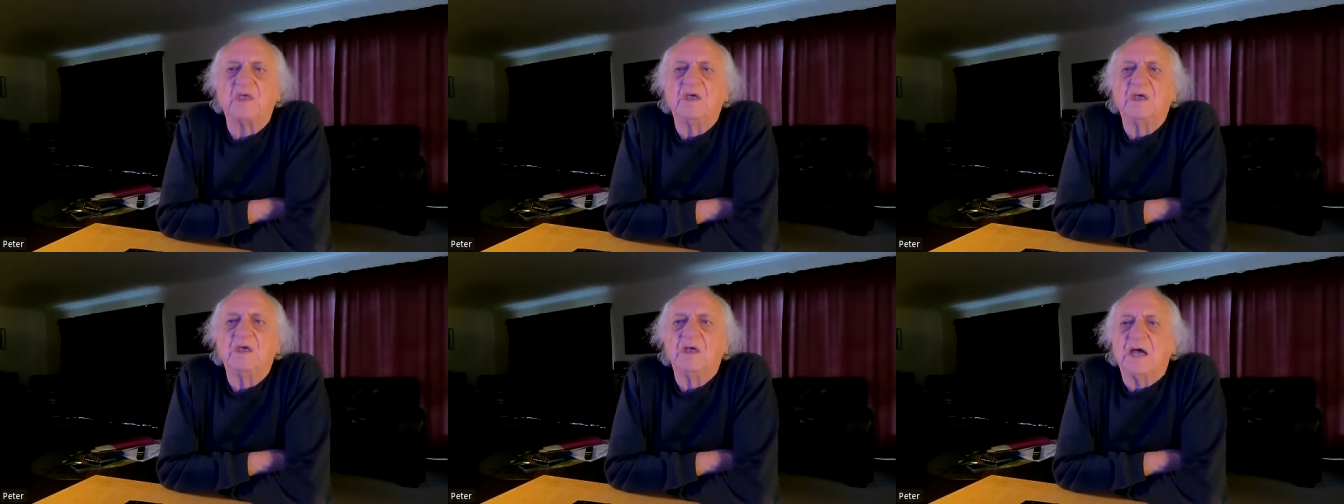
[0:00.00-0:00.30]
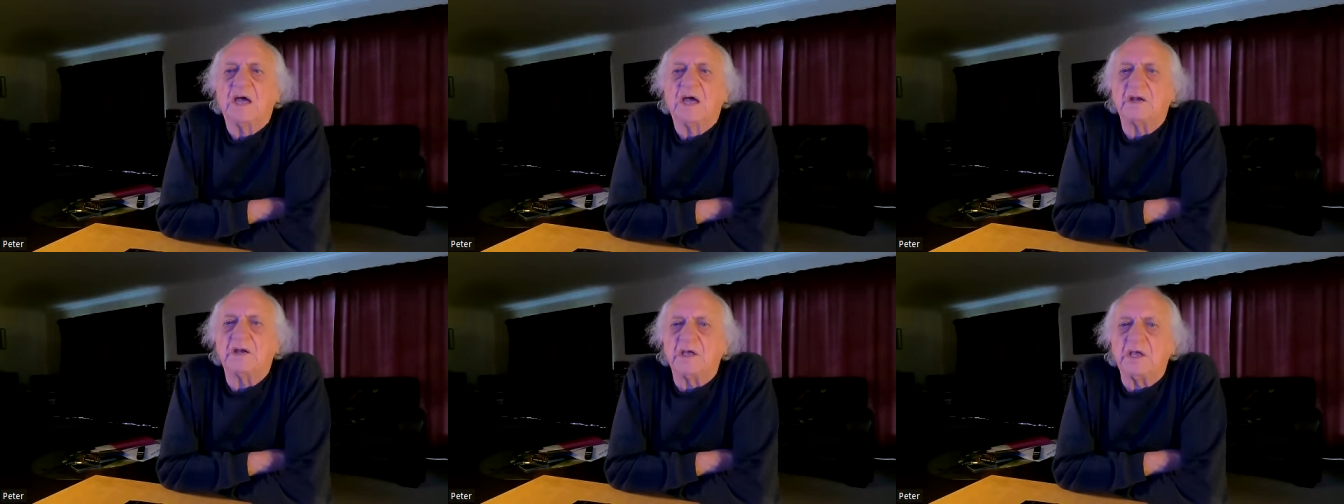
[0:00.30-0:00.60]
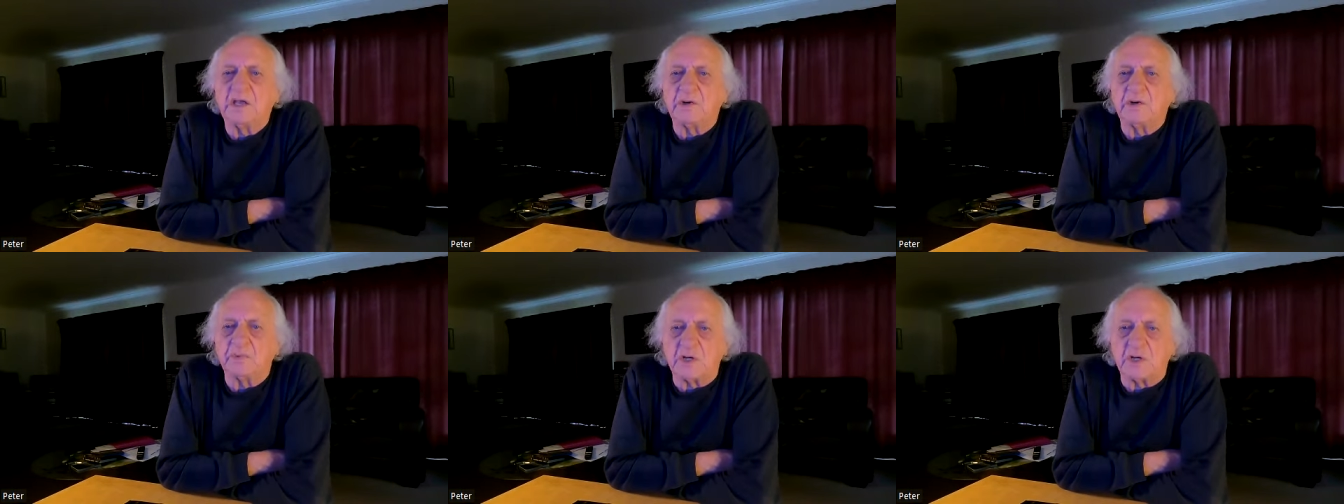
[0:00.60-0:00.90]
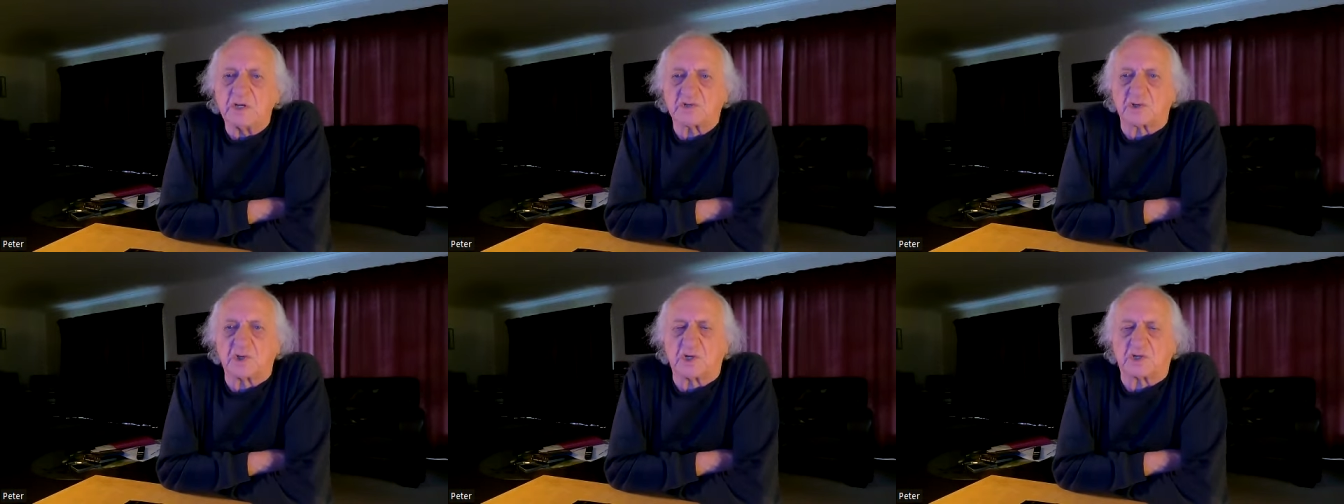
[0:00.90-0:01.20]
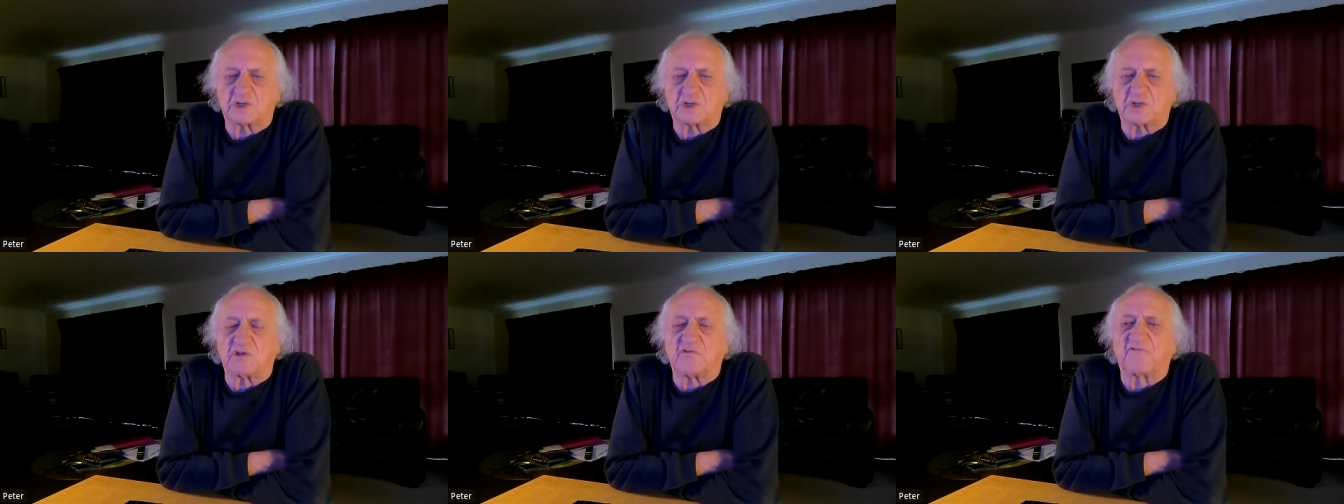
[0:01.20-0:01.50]
and he
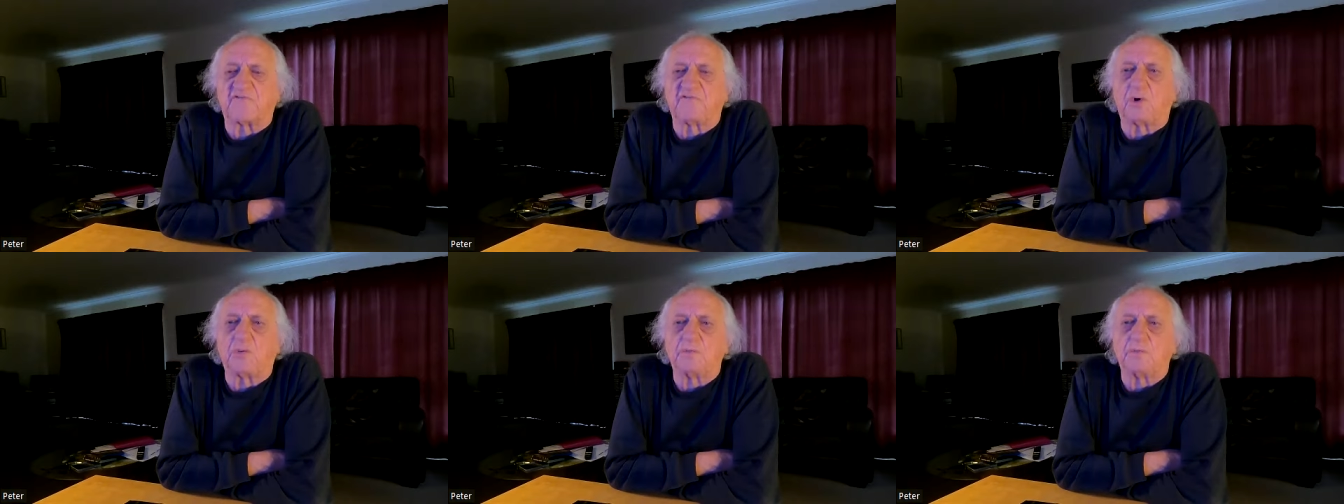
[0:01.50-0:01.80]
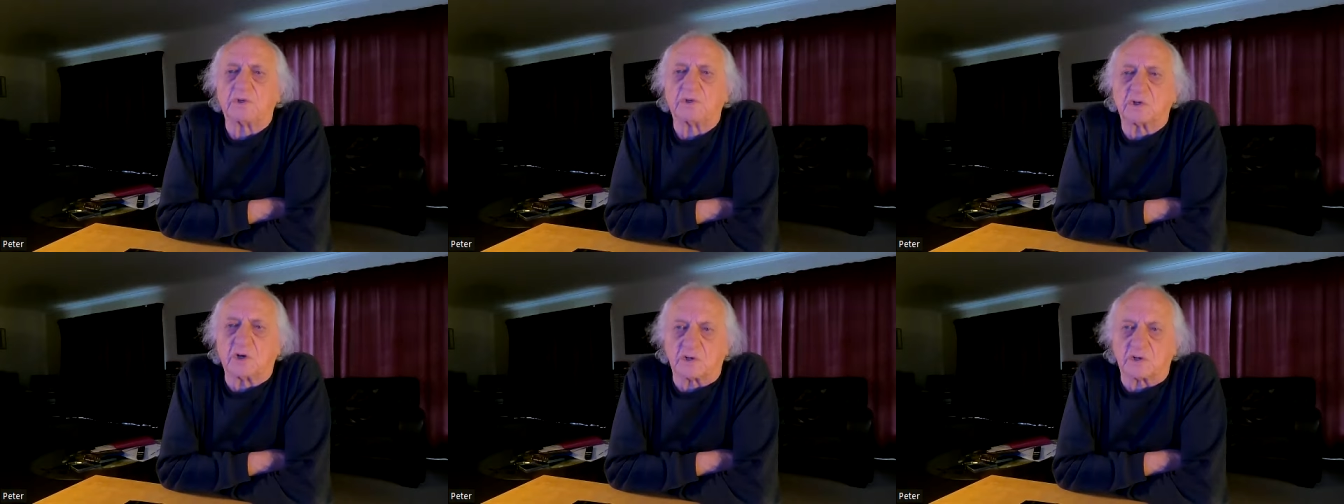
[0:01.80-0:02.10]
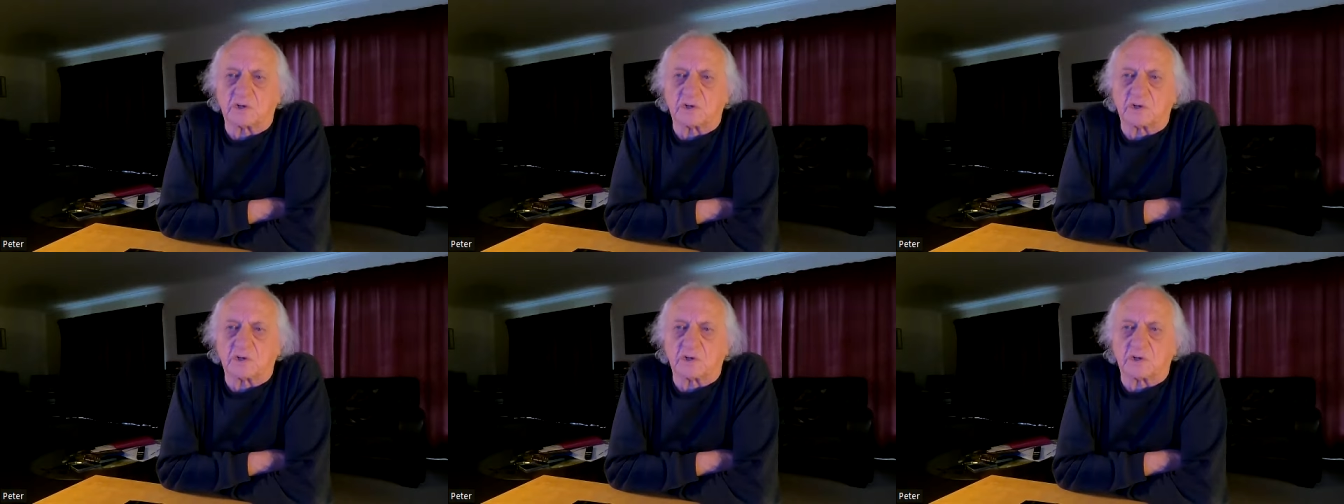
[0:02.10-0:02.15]
researched the film and got